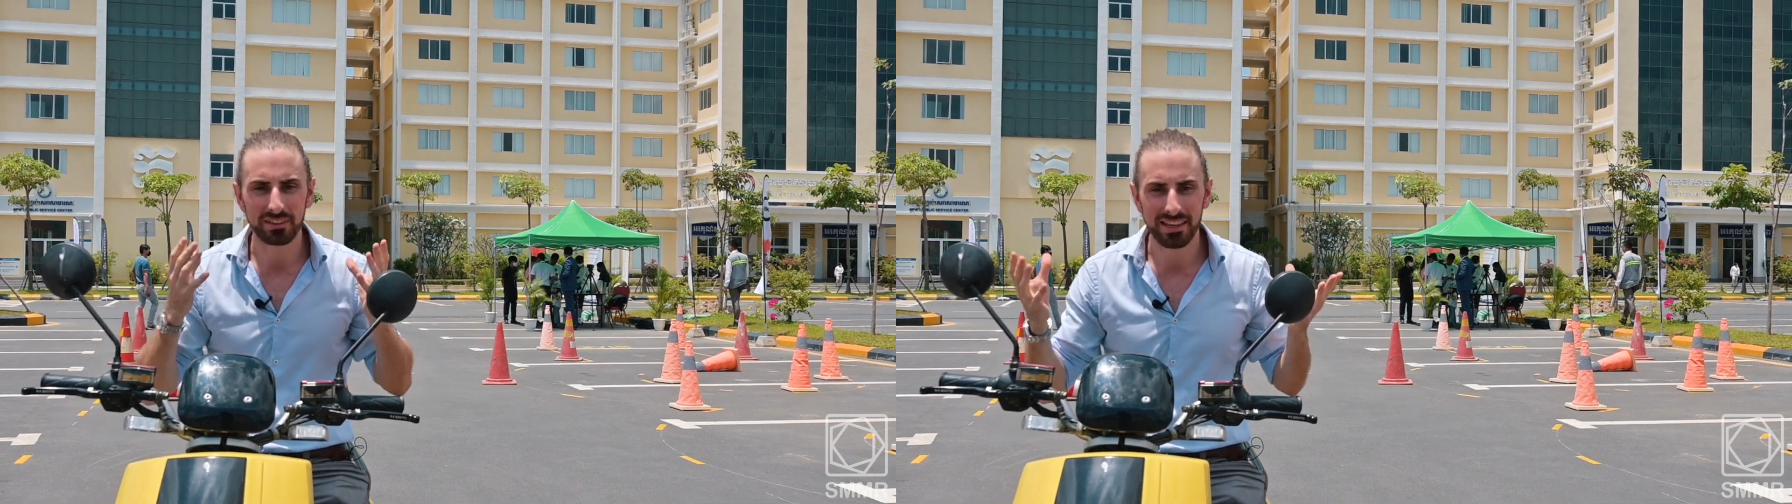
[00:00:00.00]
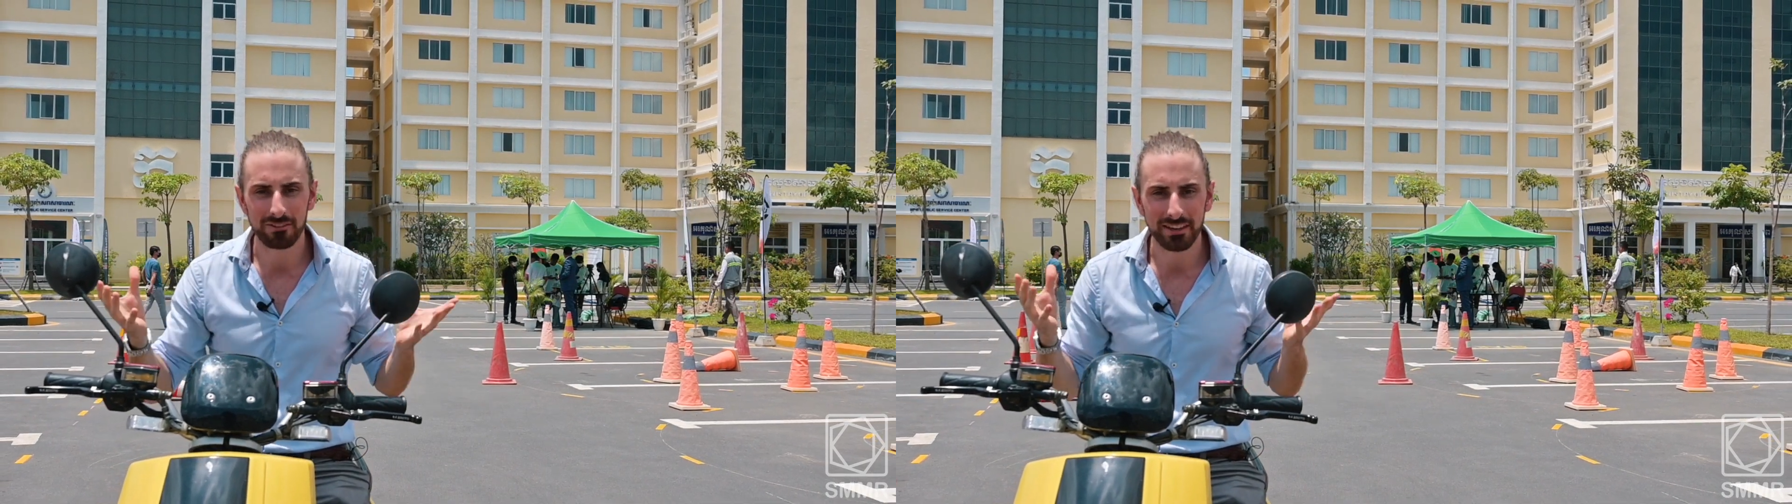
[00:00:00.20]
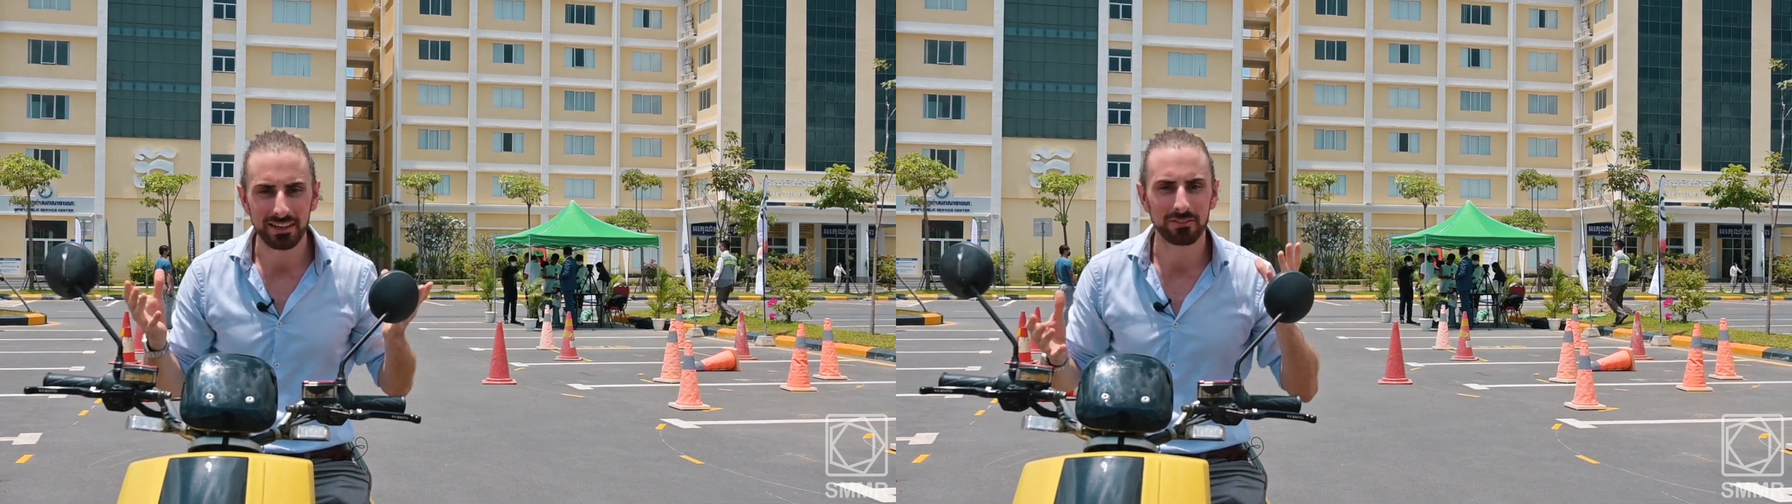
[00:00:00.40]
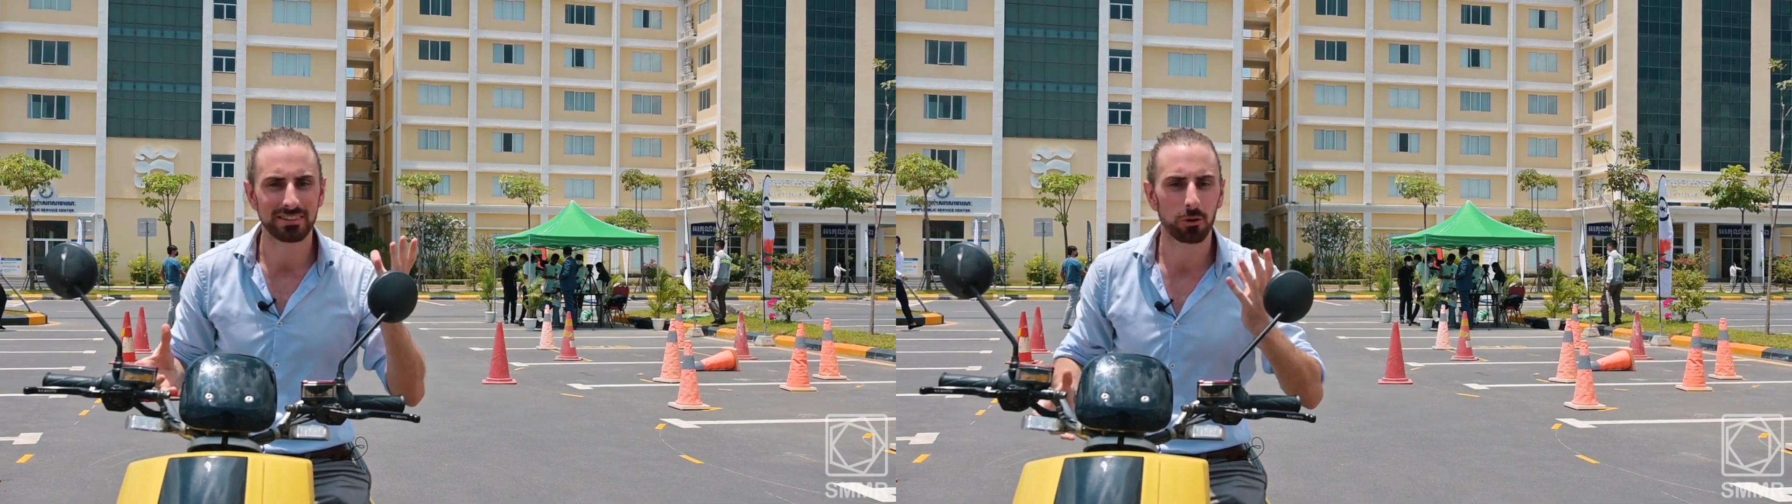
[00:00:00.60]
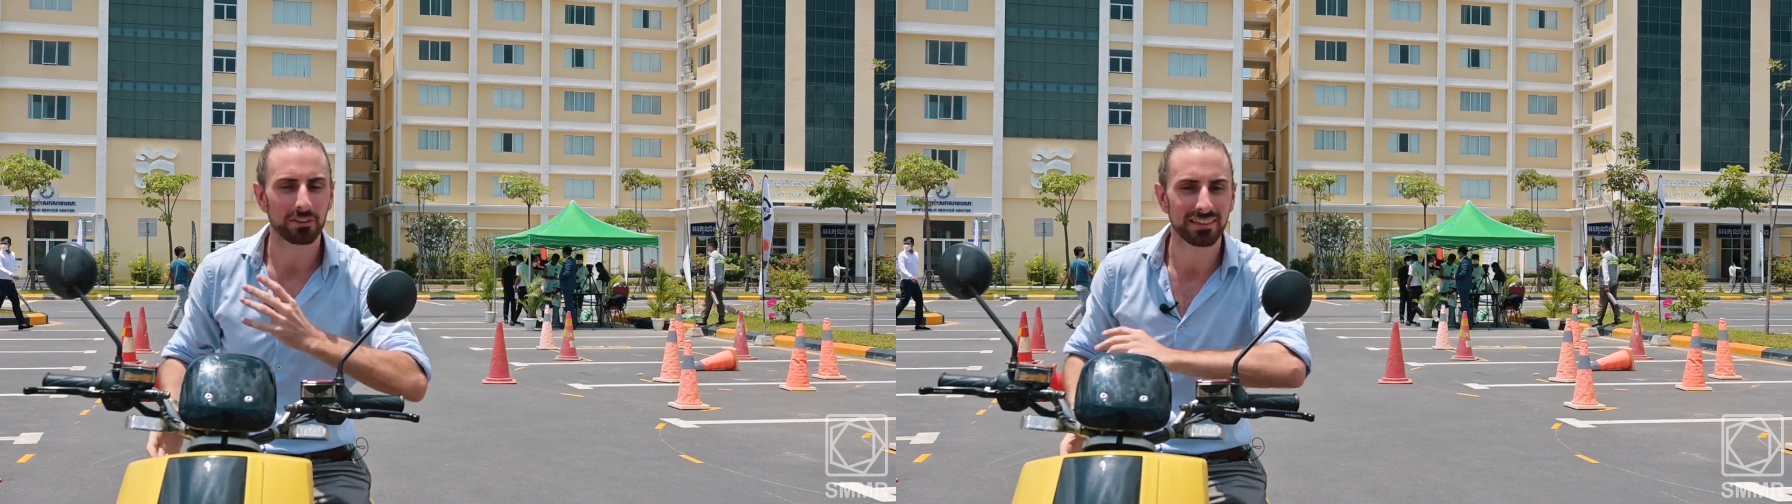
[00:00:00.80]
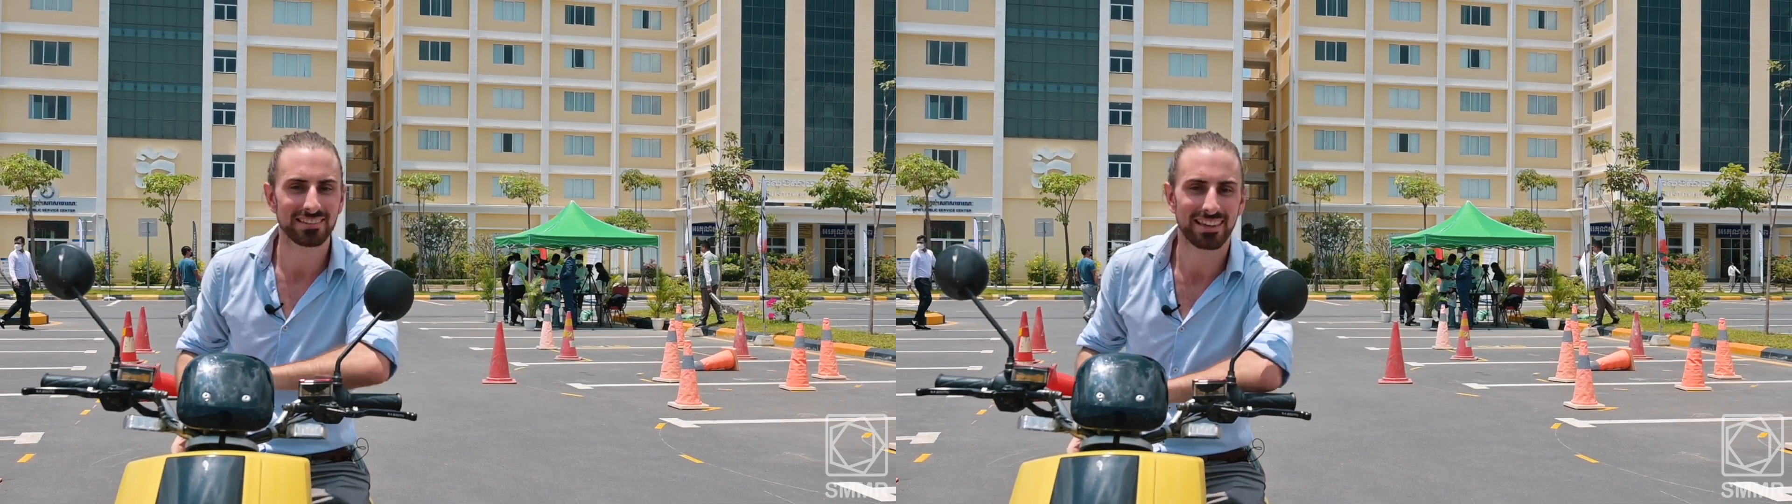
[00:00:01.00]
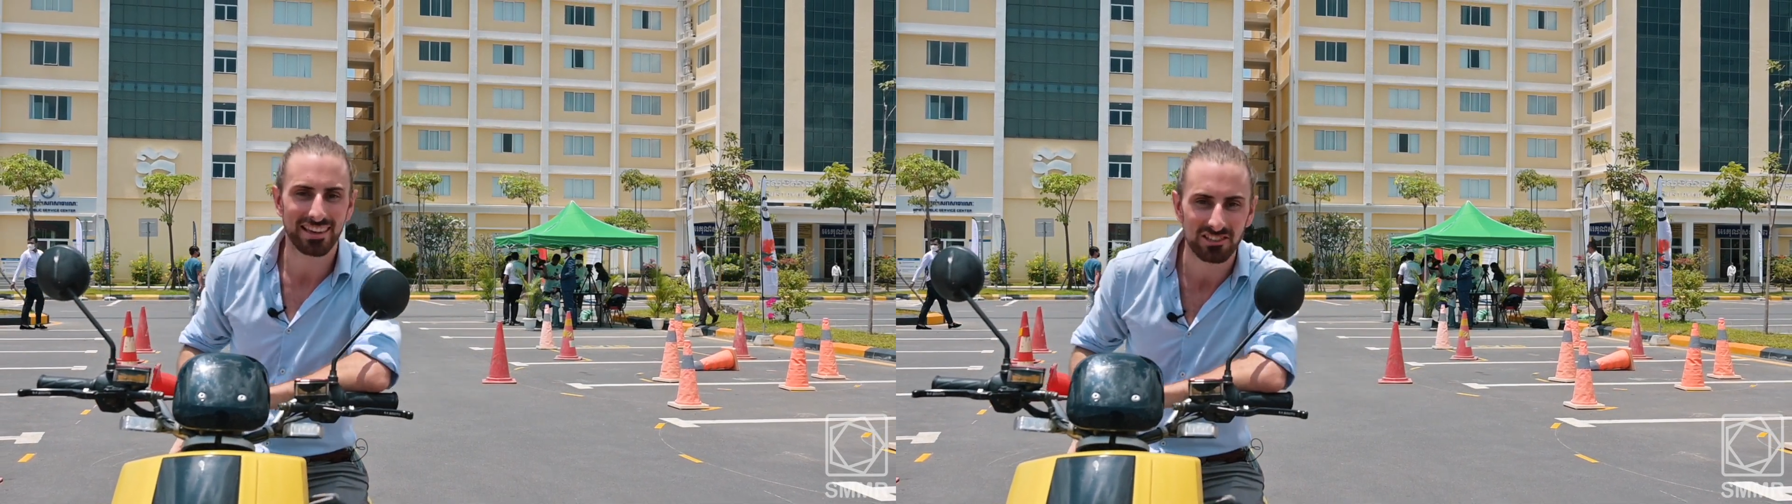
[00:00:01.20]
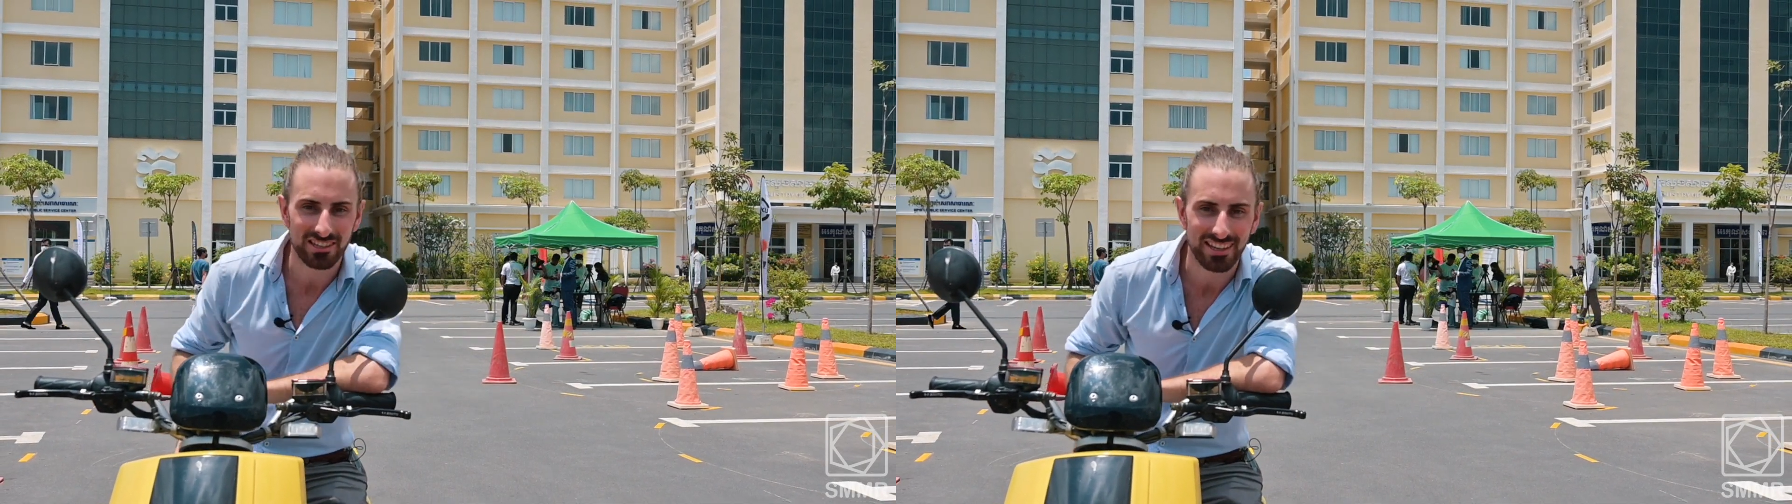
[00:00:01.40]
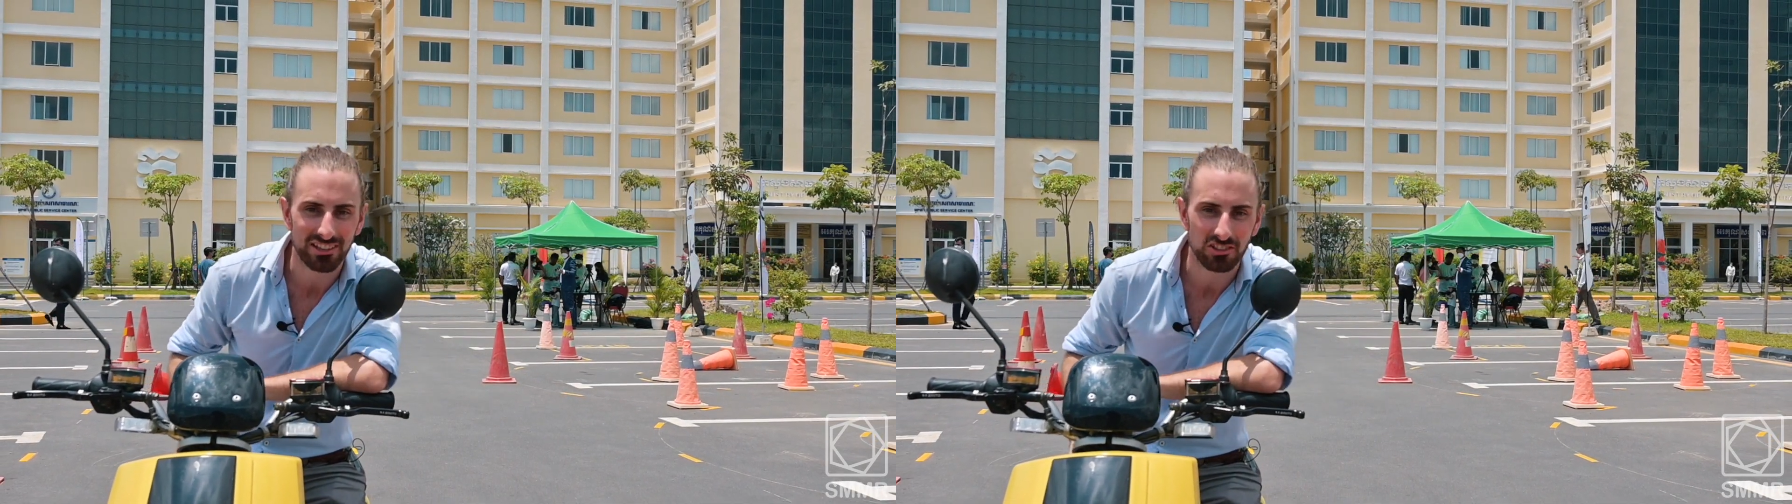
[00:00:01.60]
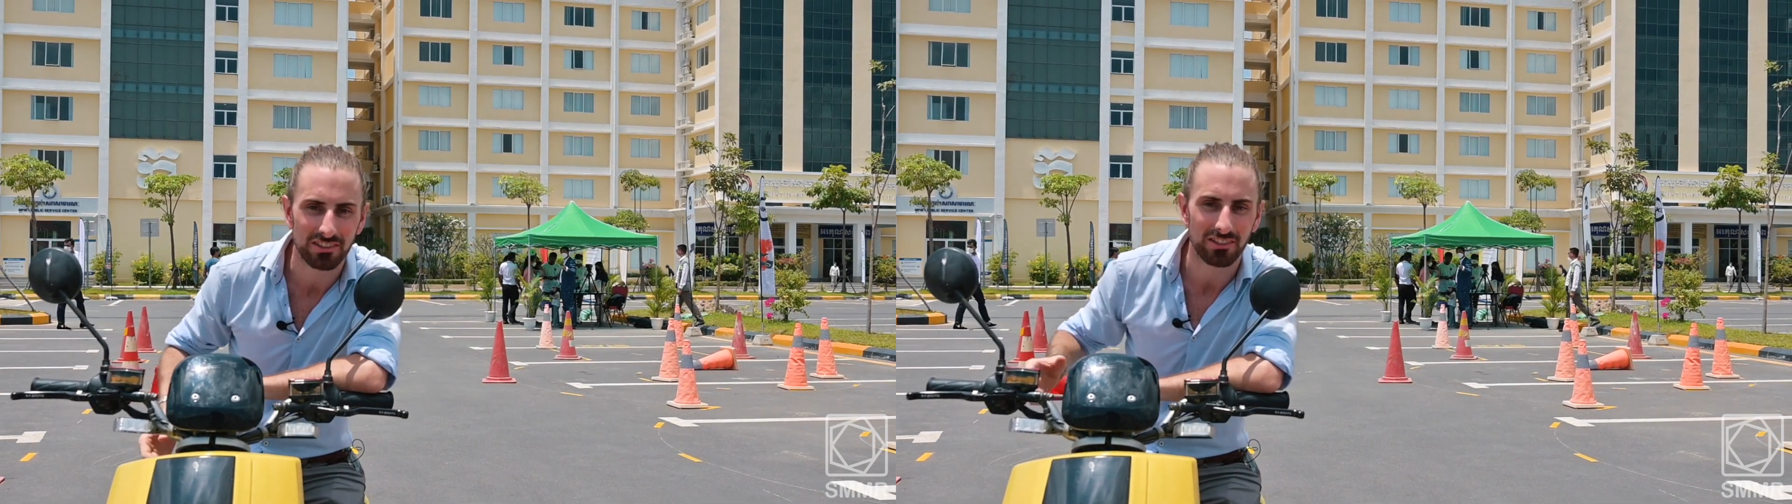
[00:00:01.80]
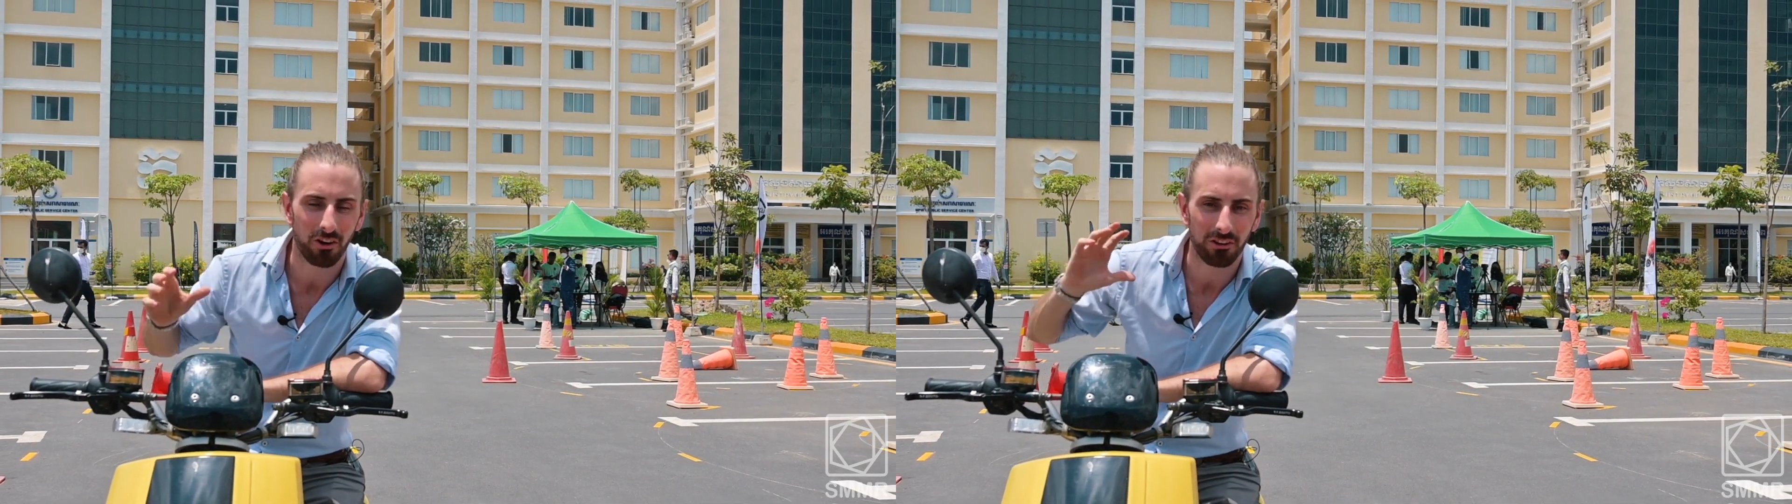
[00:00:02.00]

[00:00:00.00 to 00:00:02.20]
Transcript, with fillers: the innovative Southeast Asian nations